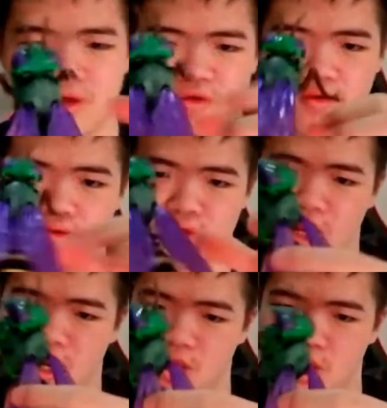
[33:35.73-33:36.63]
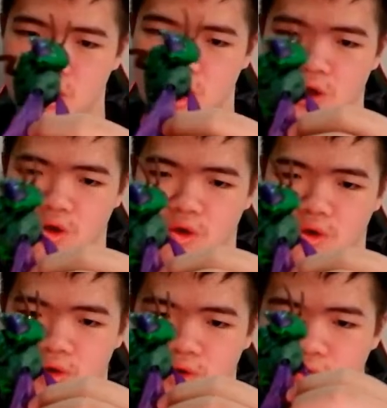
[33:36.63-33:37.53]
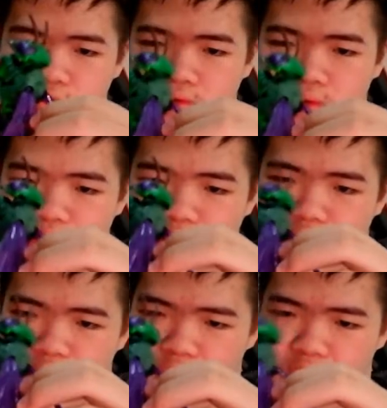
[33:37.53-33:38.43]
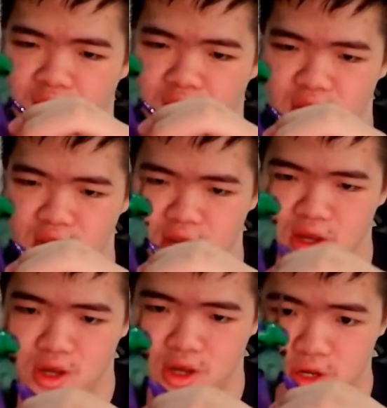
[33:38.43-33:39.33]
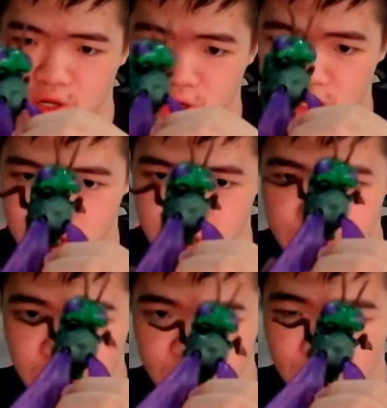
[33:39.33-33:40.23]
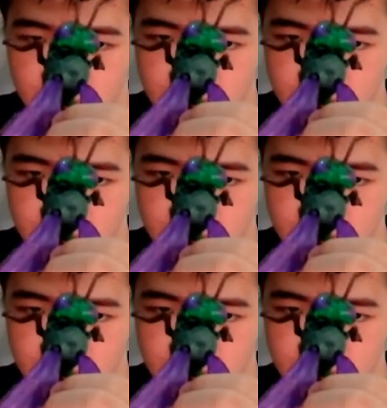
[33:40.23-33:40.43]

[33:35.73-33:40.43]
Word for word: rotate it 180, just like so.